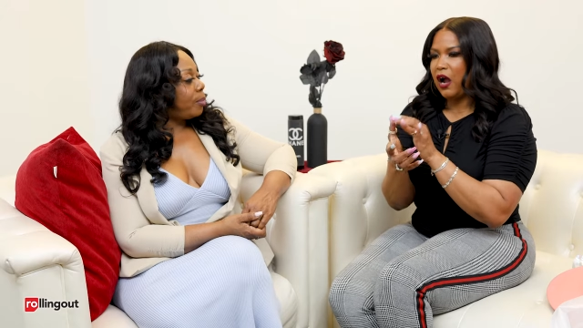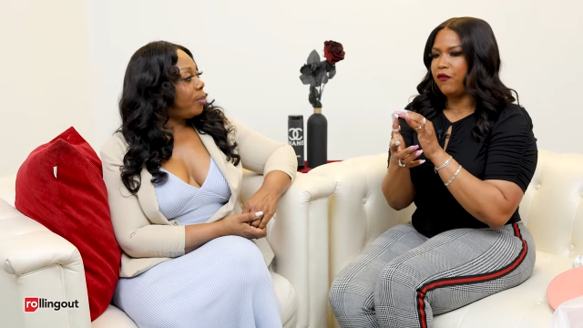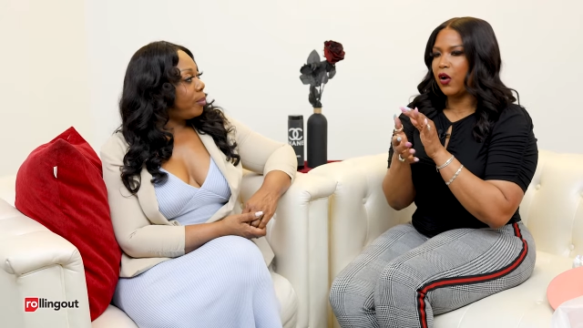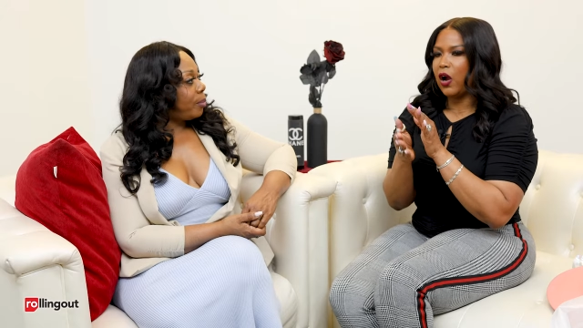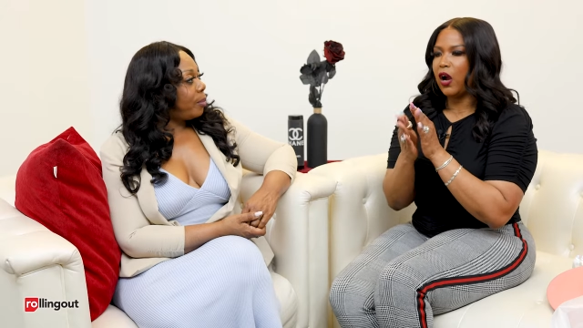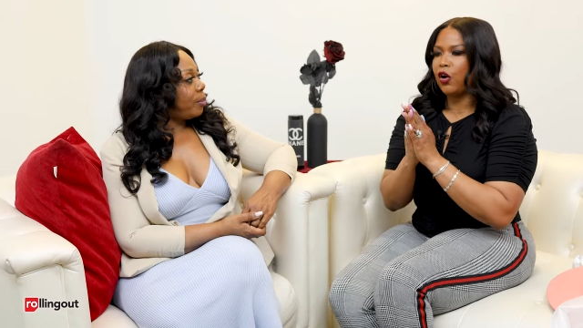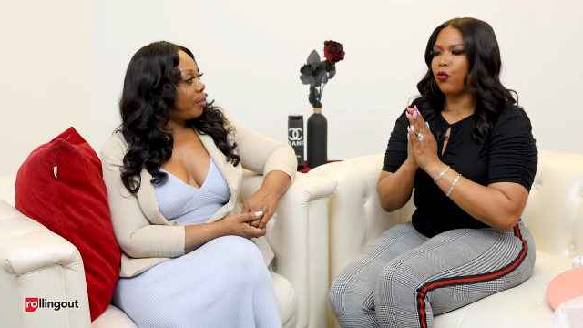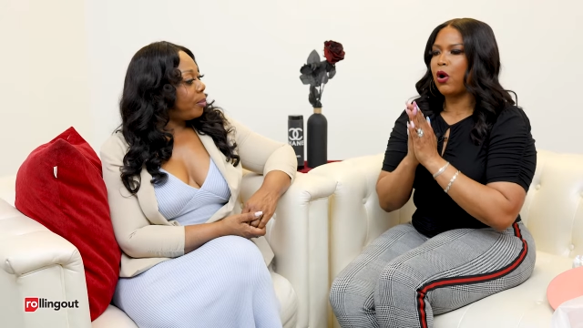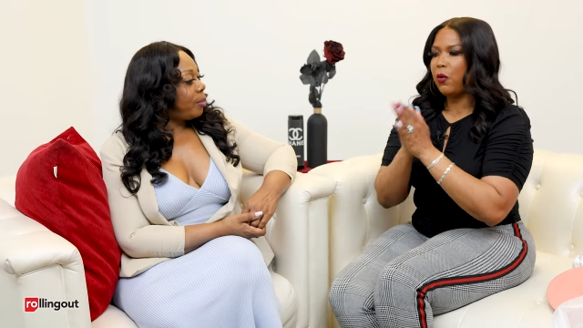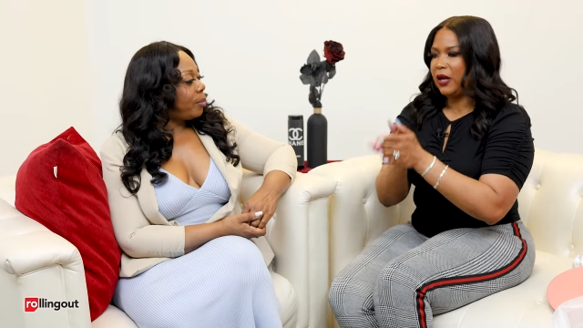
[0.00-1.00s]
Speaker 1: of
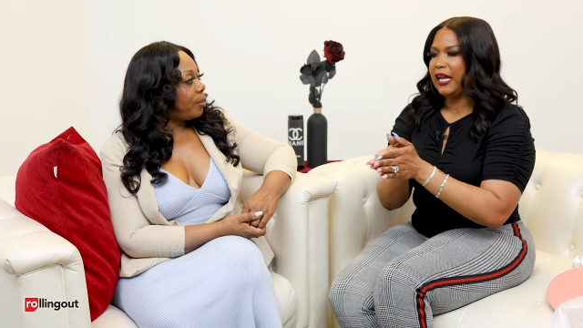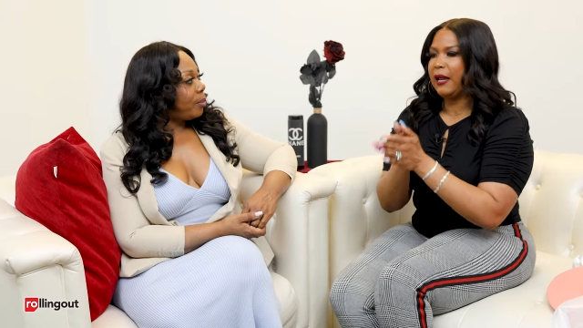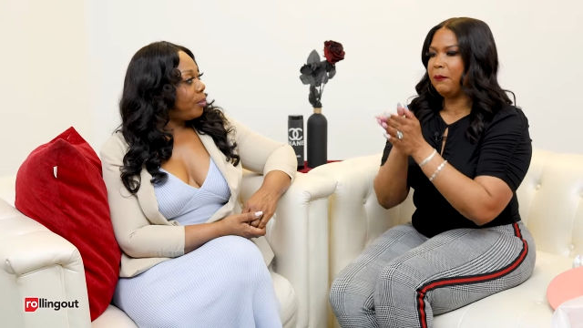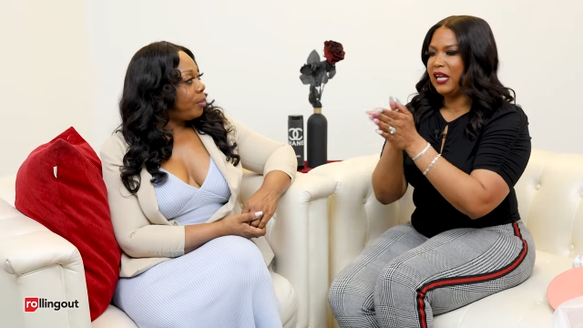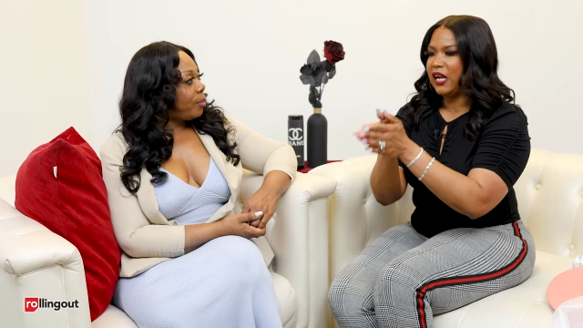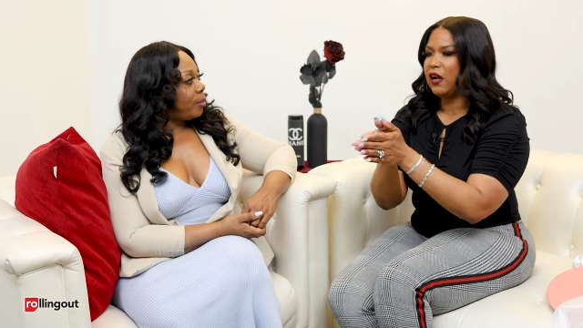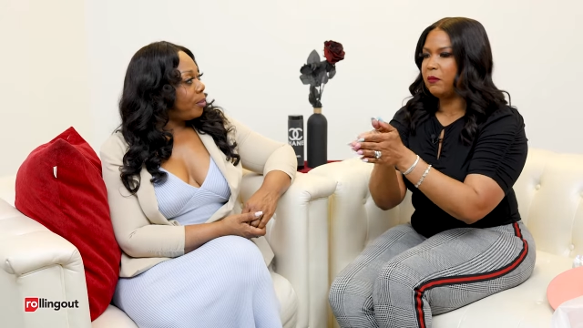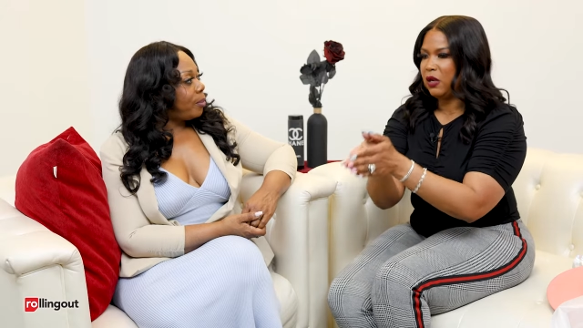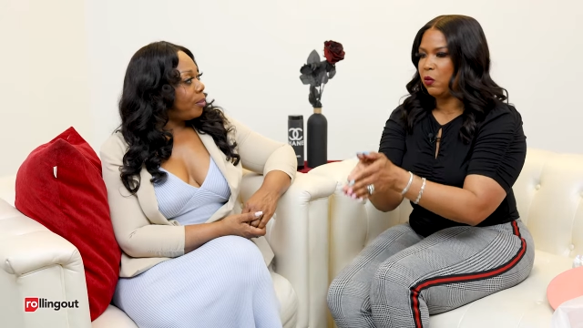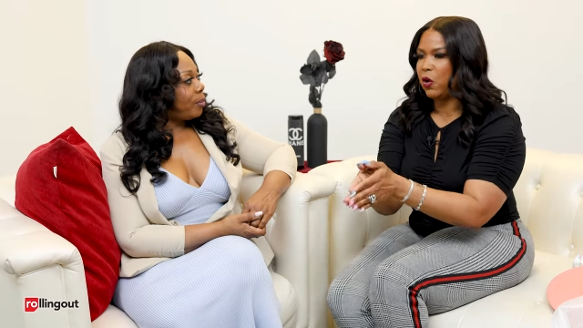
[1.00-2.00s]
growing and
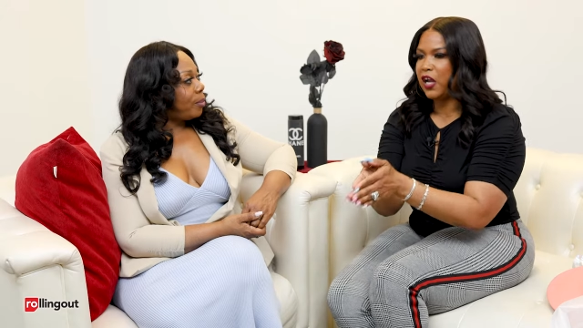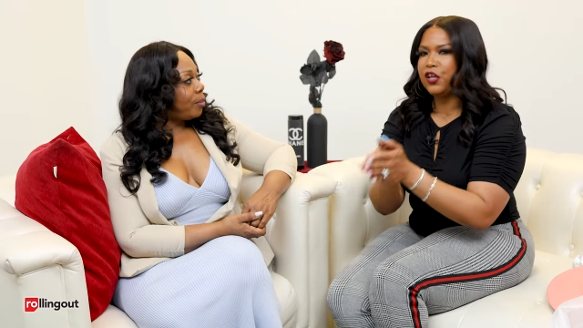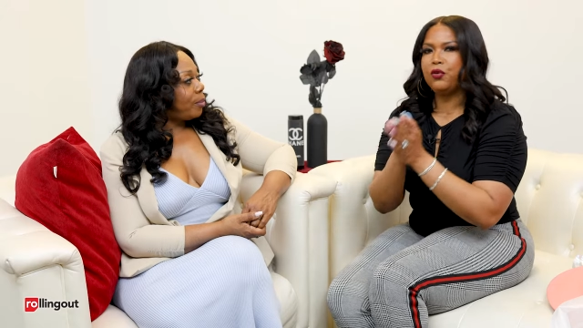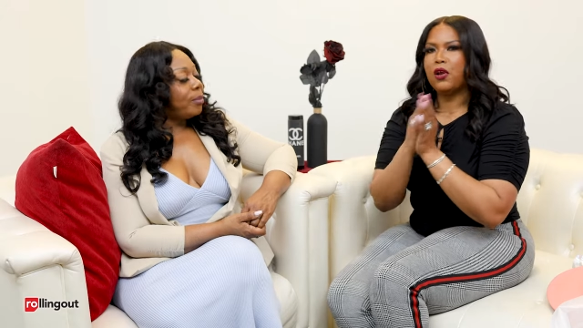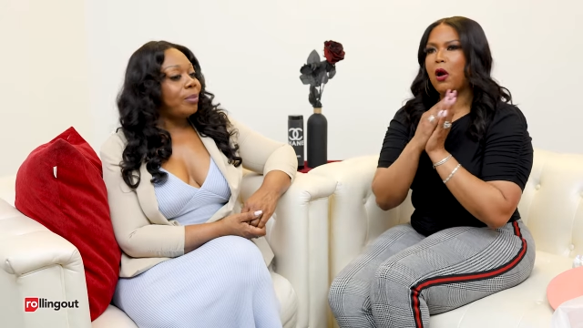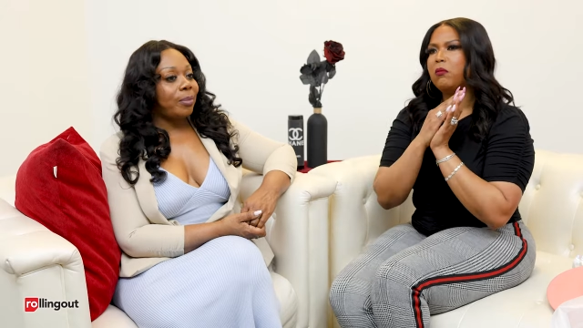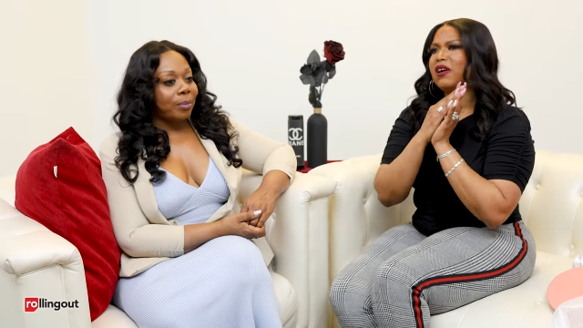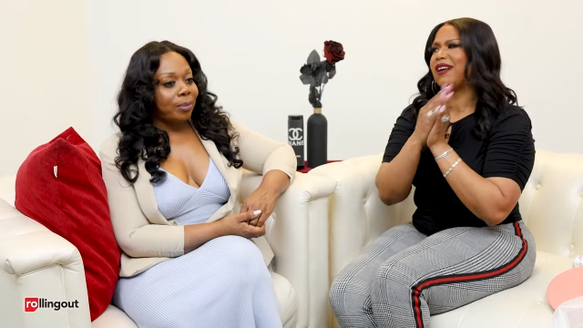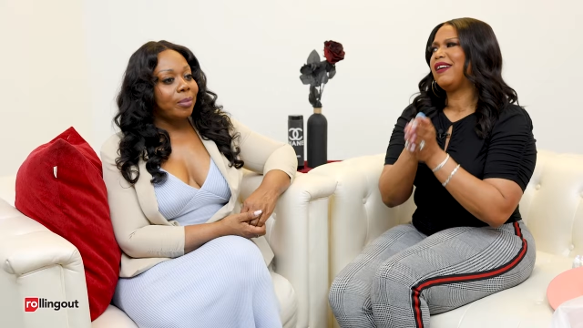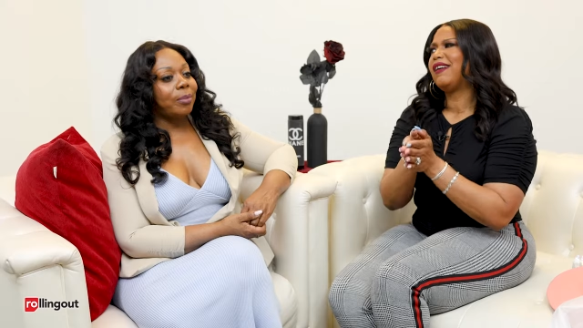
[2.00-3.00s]
becoming one. You don't
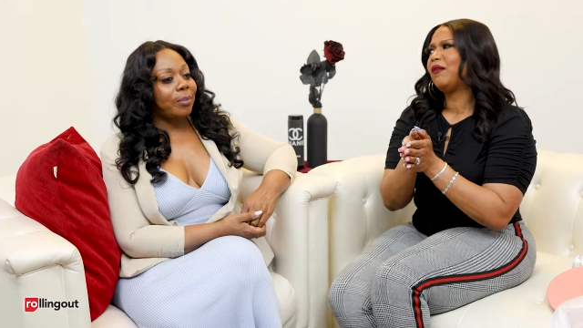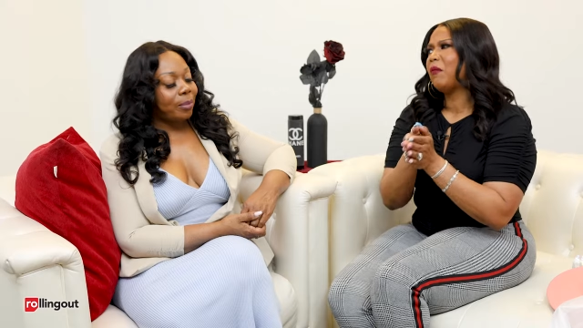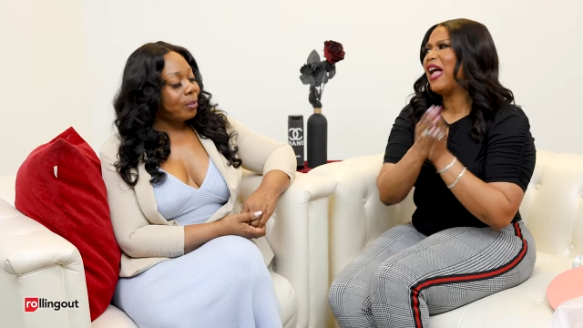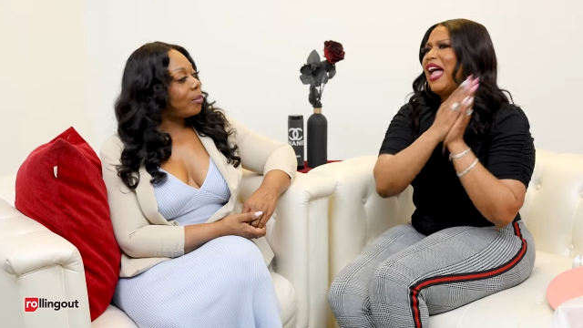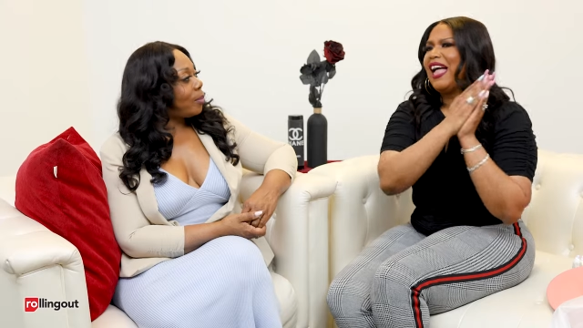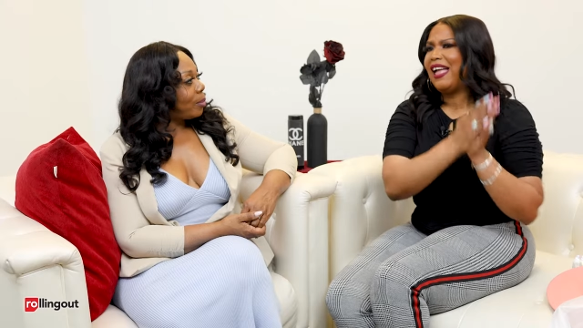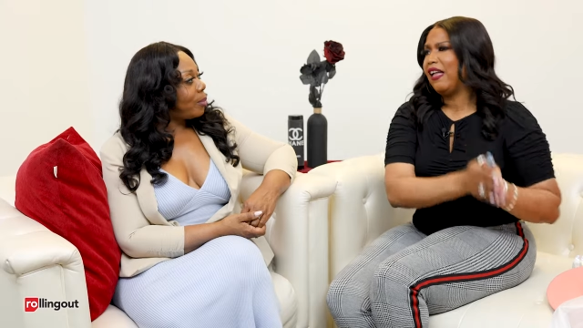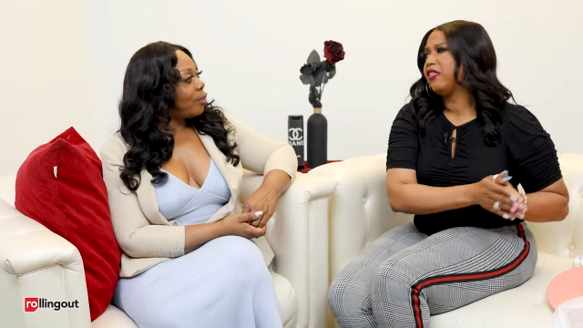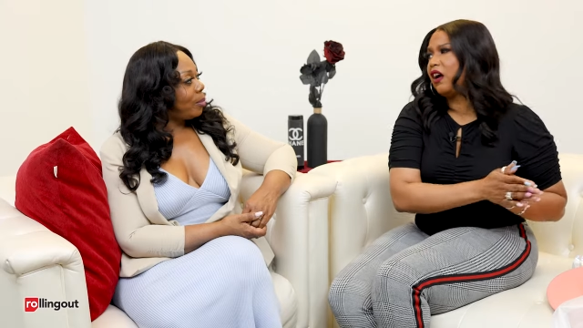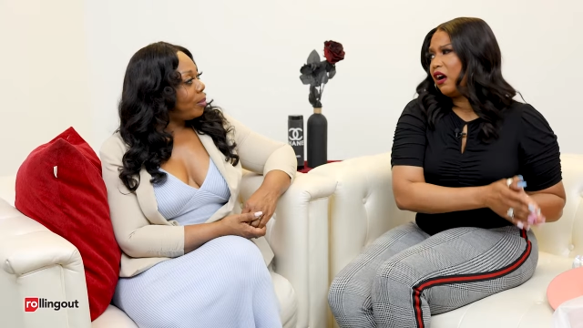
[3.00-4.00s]
mm-hmm. become
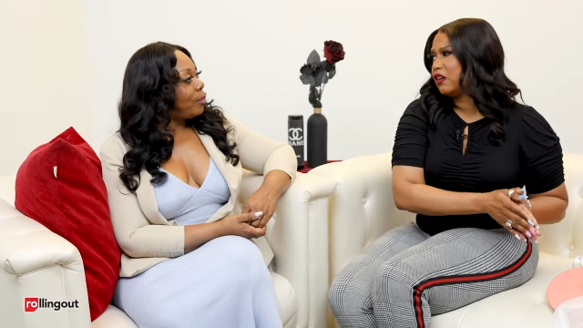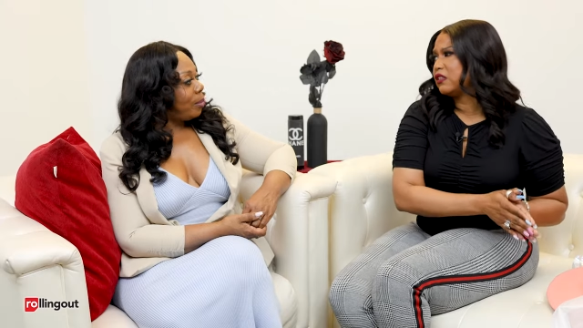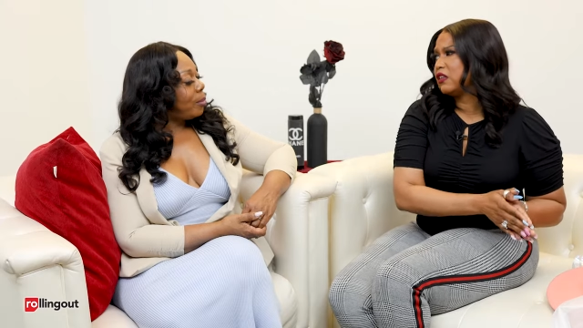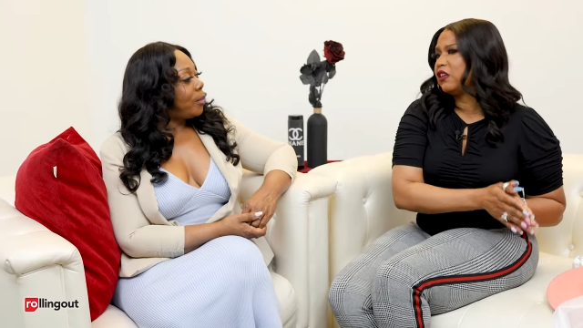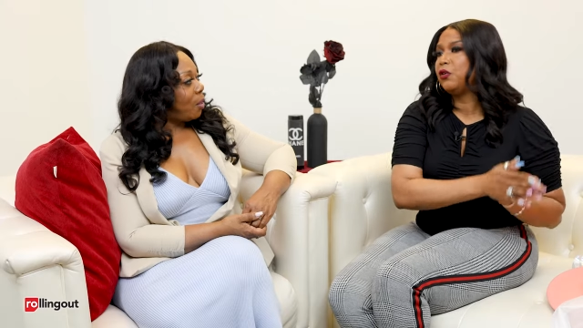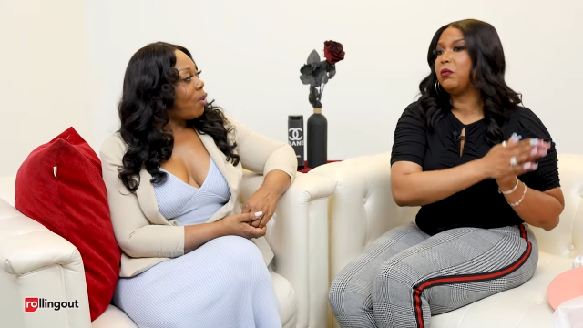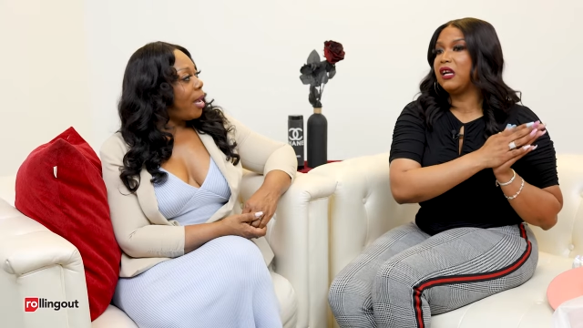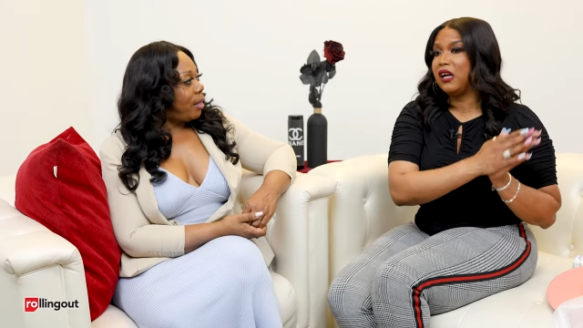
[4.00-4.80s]
at the altar. You right.